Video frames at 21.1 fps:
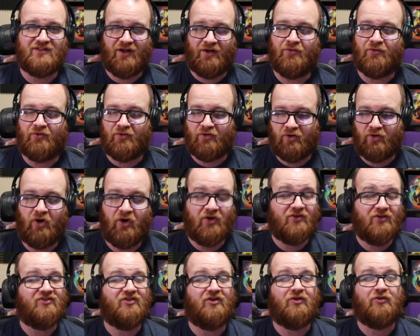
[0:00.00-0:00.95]
other
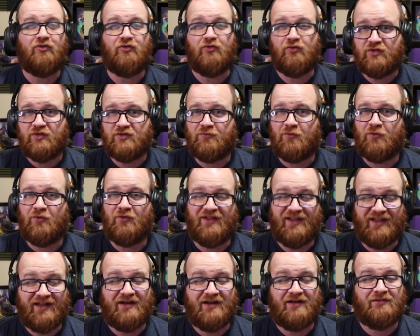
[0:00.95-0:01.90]
cards that are useful
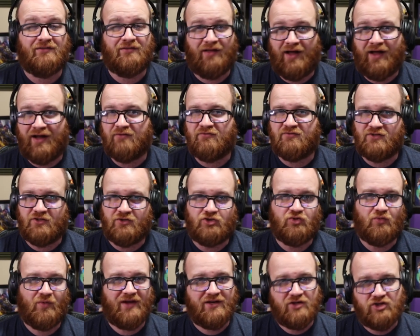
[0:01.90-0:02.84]
in a lot of
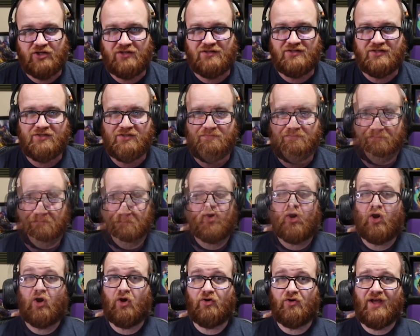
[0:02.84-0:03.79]
situations.
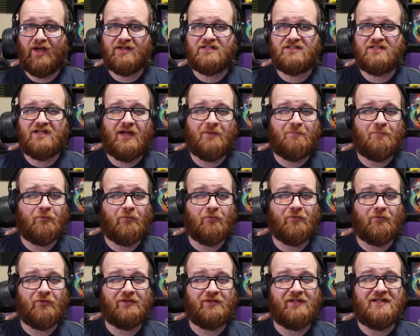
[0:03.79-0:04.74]
Our next April
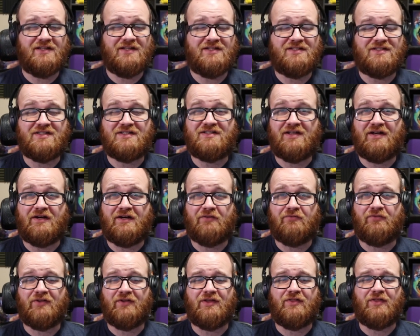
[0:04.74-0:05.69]
release is
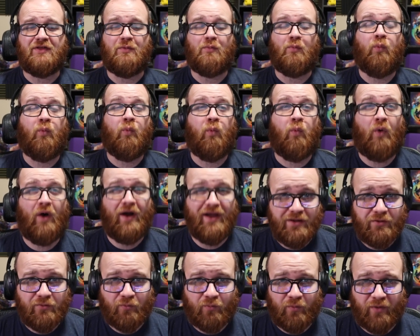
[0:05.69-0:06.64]
tentatively the
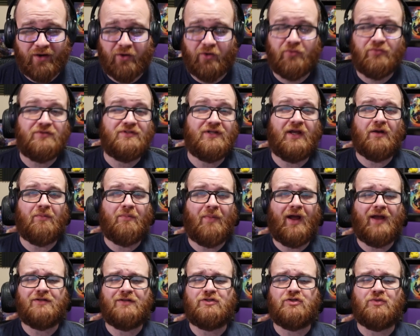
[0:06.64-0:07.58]
White Widow, data
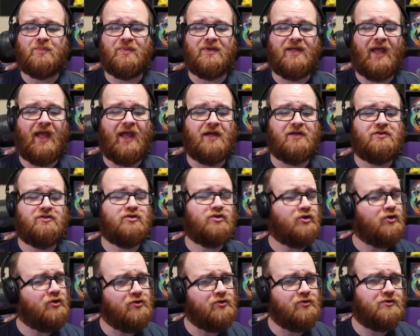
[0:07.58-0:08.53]
mined to be a
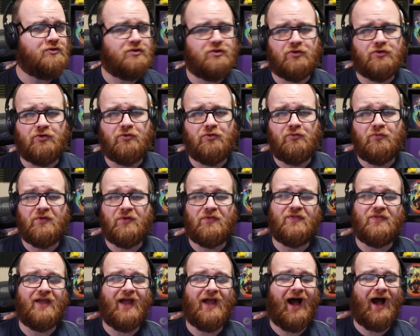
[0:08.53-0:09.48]
2/2 with
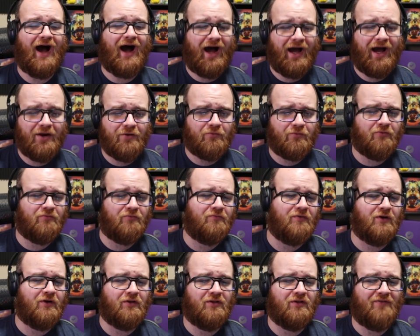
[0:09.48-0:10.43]
the on
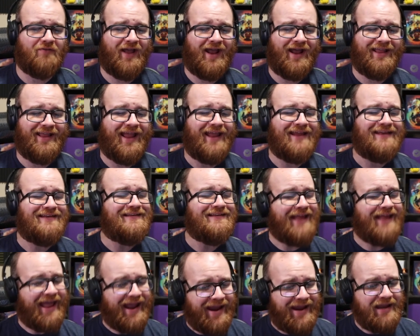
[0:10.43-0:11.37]
reveal of adding a
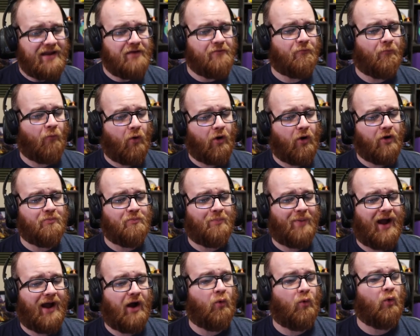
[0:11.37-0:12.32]
-1
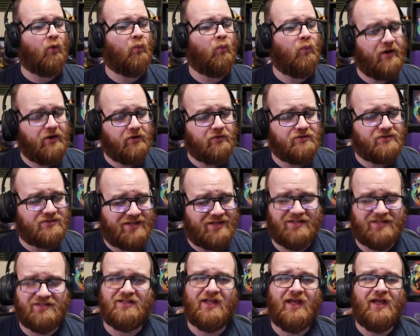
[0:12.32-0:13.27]
power Widow's
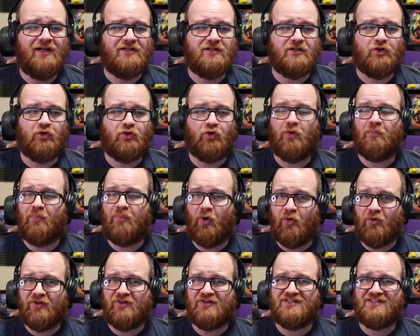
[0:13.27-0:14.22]
Kiss to your
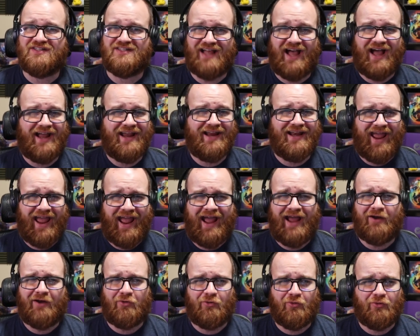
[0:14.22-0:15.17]
opponent's side
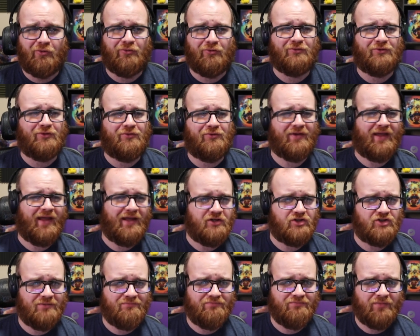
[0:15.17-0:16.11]
at her
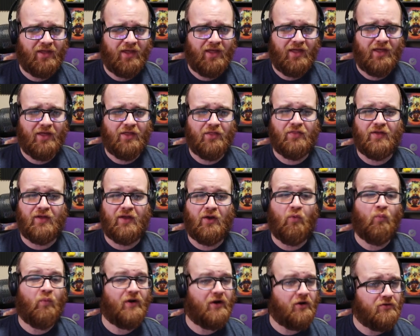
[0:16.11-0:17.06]
location. The
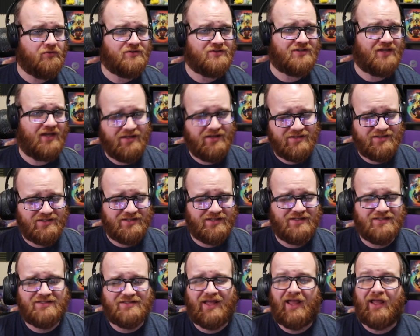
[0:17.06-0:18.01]
Widow's Kiss
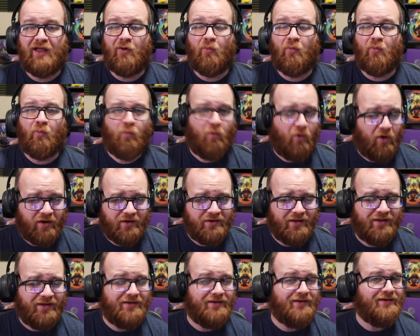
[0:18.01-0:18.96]
is a
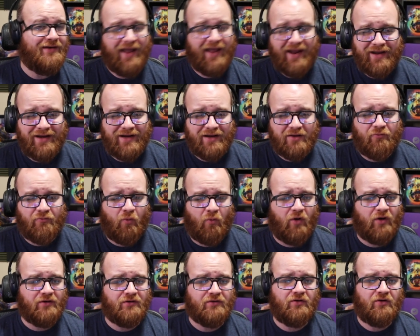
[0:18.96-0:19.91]
1
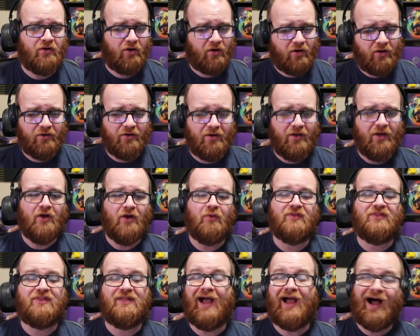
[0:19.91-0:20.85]
-1 card
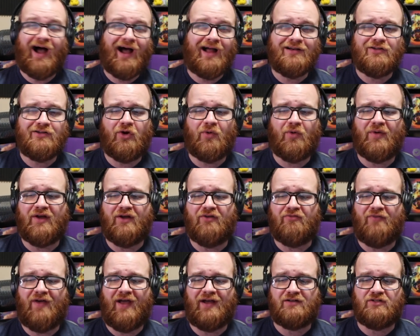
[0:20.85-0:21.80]
with the ongoing
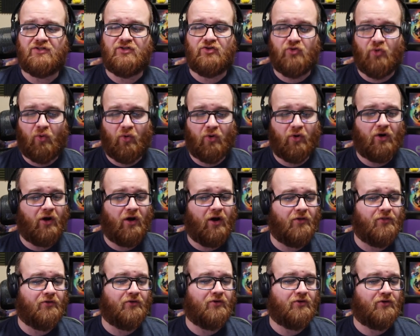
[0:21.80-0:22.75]
effect your
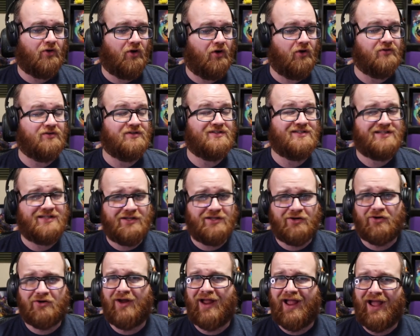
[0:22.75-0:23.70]
other cards
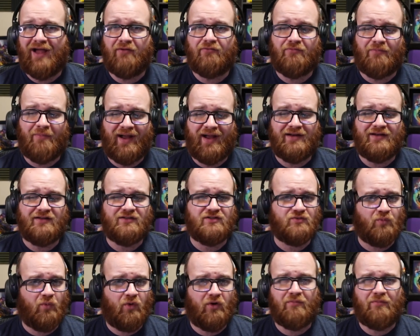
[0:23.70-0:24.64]
here have
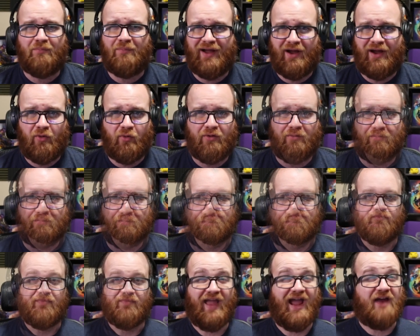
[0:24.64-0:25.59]
-1 power.
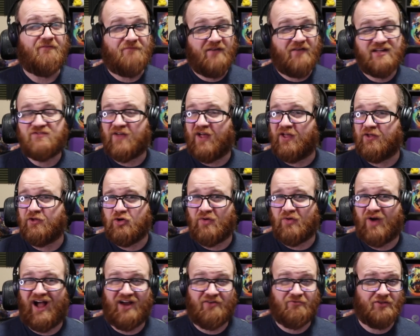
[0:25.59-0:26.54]
At face value,
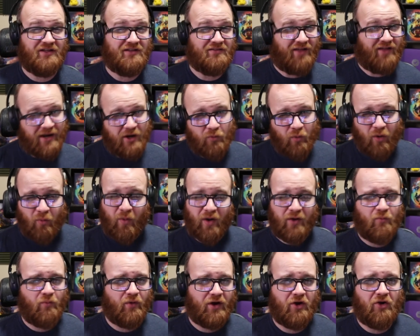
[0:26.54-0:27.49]
I really like what
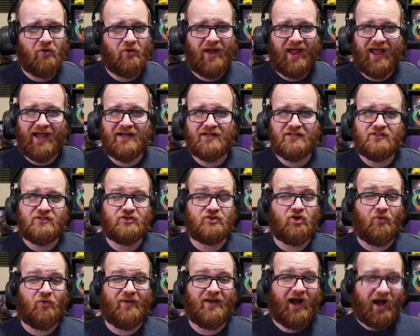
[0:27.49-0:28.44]
White Widow has
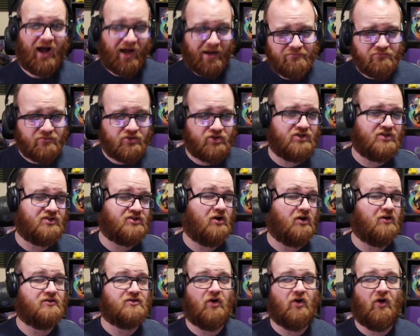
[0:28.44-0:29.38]
going on. She
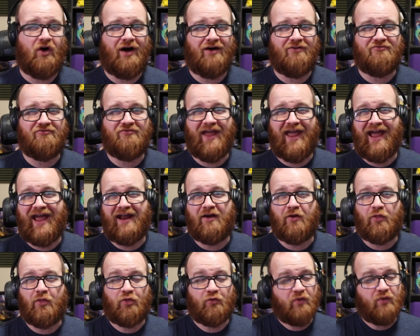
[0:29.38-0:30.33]
starts off
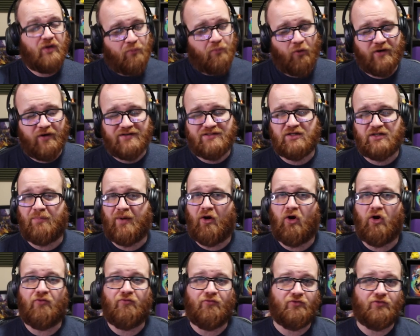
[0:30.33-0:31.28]
at 3 points of
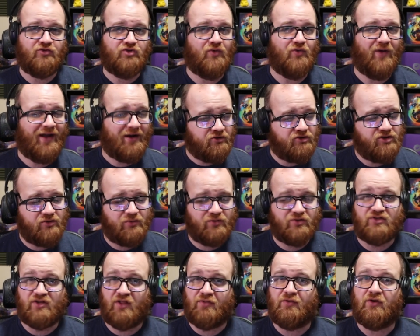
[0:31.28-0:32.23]
power for 2 energy, which
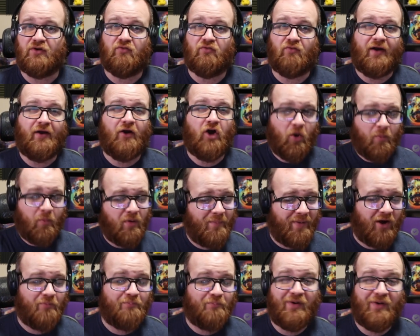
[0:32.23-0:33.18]
is nothing to write home
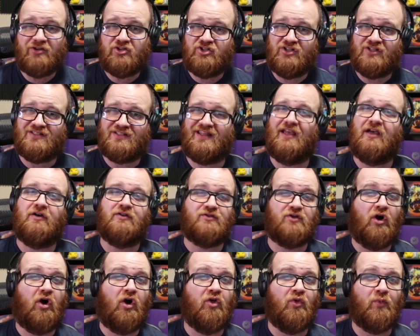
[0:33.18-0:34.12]
about, but she scales
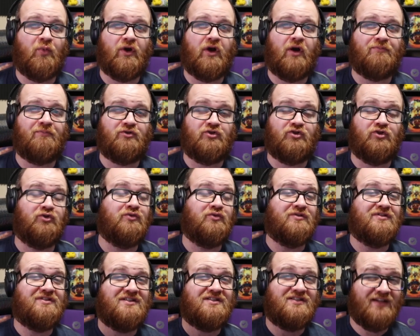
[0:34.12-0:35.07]
all the way up to
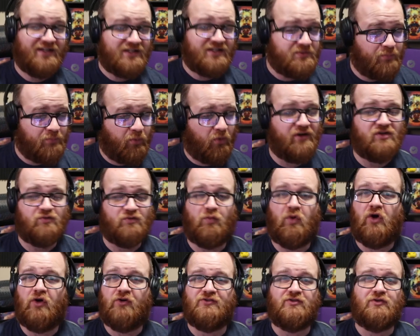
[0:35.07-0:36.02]
6 points while
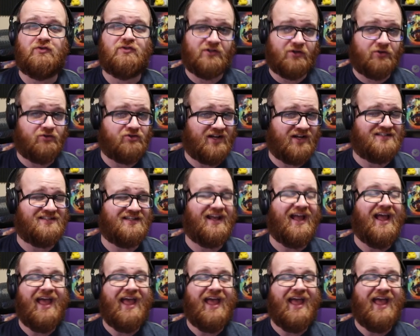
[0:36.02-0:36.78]
also synergizing